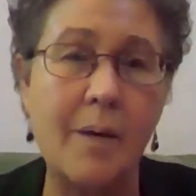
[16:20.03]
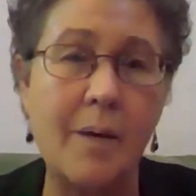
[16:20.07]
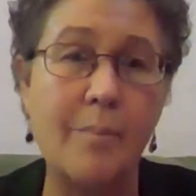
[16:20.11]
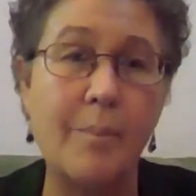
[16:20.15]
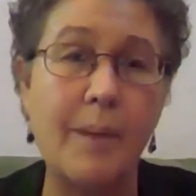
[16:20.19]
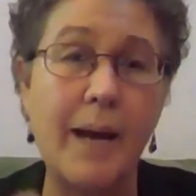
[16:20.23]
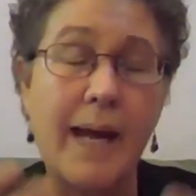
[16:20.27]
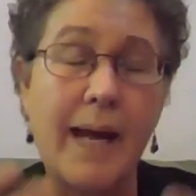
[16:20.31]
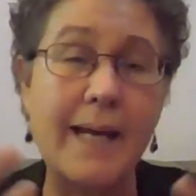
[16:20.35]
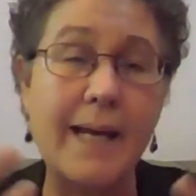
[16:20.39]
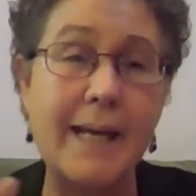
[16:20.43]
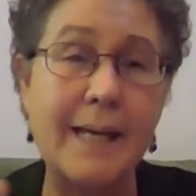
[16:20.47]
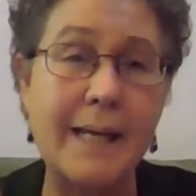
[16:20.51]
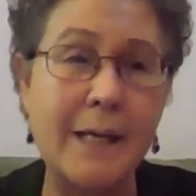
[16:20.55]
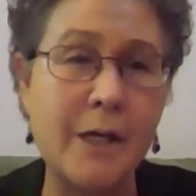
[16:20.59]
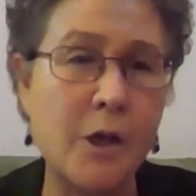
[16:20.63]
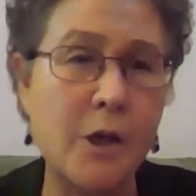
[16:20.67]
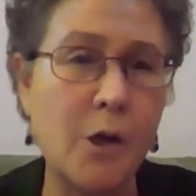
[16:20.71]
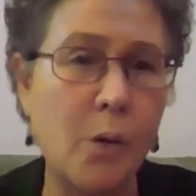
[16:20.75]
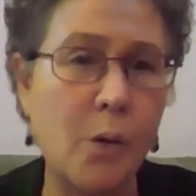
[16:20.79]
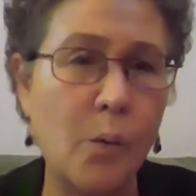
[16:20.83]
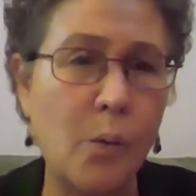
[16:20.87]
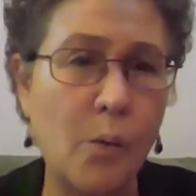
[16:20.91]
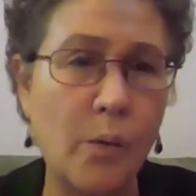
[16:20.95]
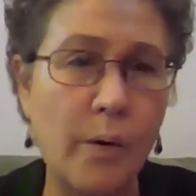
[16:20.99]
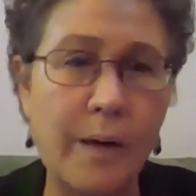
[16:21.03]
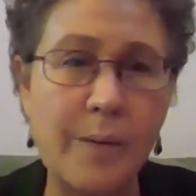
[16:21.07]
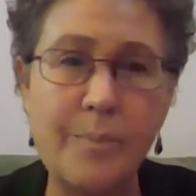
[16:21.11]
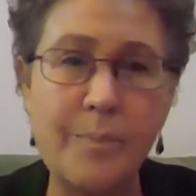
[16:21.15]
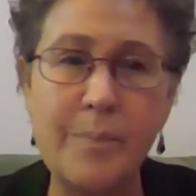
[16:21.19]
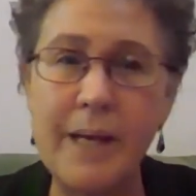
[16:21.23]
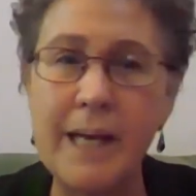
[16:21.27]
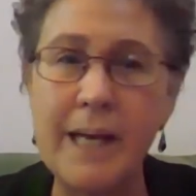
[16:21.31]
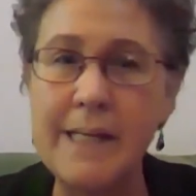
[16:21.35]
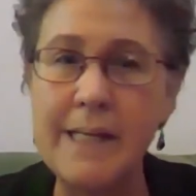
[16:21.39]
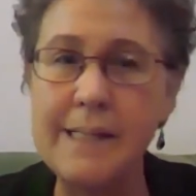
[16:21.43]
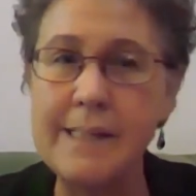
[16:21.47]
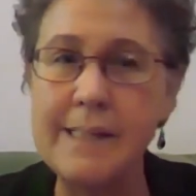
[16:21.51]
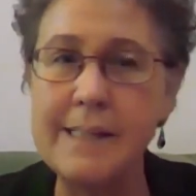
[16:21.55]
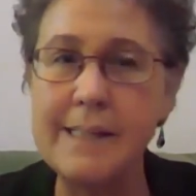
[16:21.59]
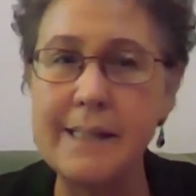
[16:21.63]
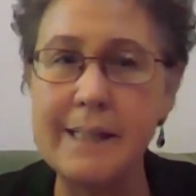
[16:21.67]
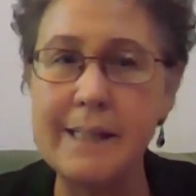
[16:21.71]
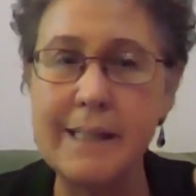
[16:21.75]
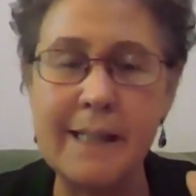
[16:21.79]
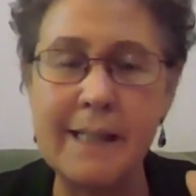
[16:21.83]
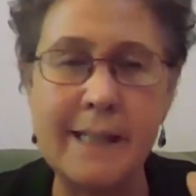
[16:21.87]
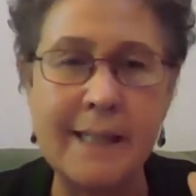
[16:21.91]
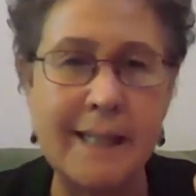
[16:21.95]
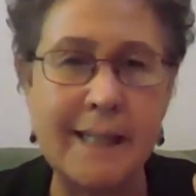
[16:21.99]
by inquiry-based,
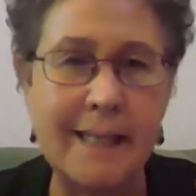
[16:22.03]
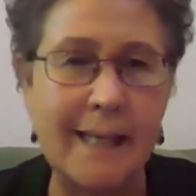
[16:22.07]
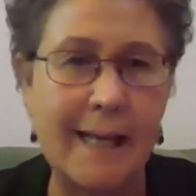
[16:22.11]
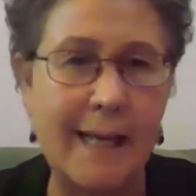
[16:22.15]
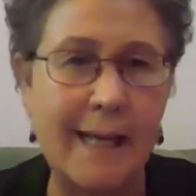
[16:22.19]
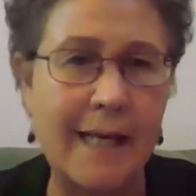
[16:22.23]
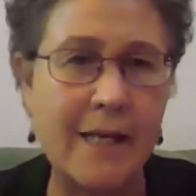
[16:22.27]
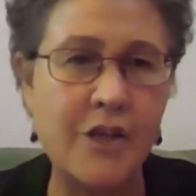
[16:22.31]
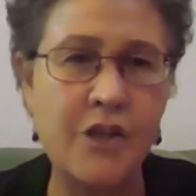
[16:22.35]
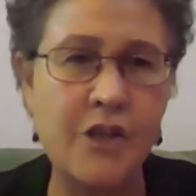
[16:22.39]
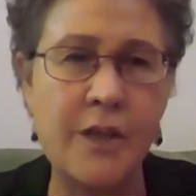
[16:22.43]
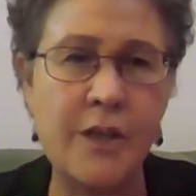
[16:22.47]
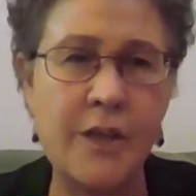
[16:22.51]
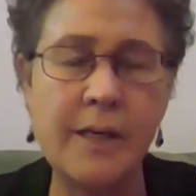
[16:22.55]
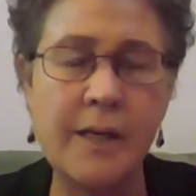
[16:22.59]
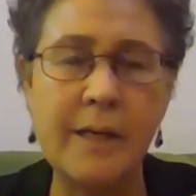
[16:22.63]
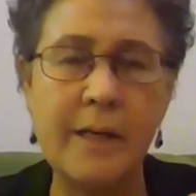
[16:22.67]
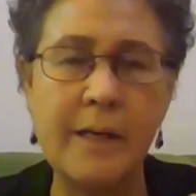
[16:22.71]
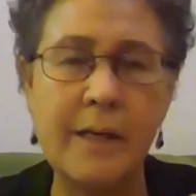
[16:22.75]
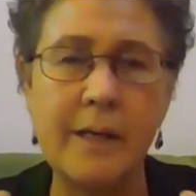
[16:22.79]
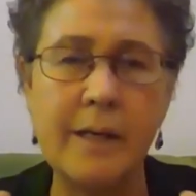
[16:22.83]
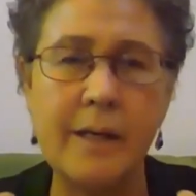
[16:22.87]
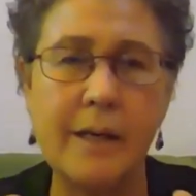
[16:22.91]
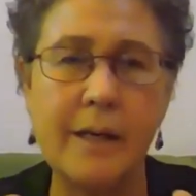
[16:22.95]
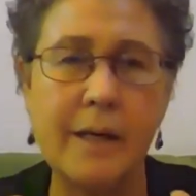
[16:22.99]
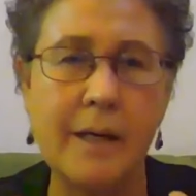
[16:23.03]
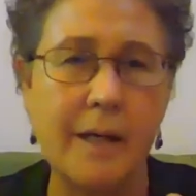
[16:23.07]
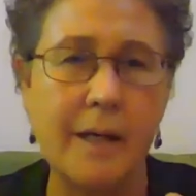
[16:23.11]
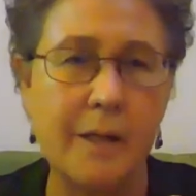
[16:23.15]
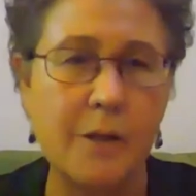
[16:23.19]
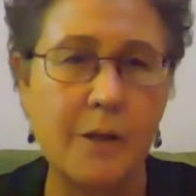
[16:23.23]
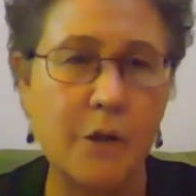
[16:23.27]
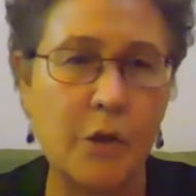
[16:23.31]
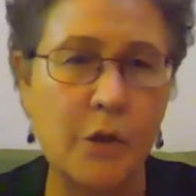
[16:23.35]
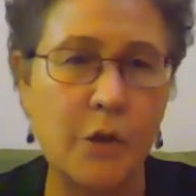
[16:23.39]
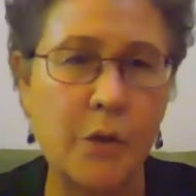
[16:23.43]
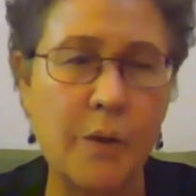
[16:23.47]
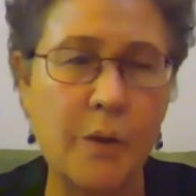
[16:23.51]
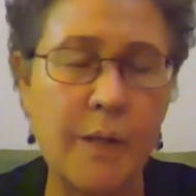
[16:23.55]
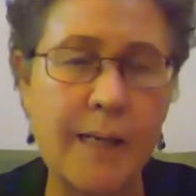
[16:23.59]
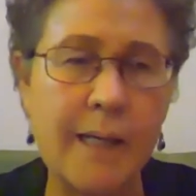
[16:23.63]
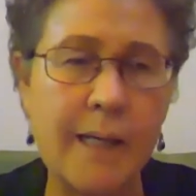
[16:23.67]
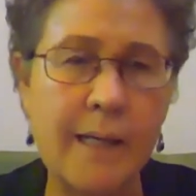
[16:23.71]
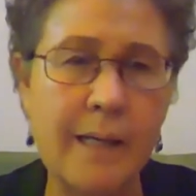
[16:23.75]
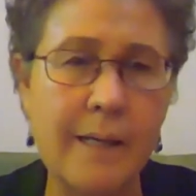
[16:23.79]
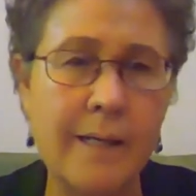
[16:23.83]
engaging learning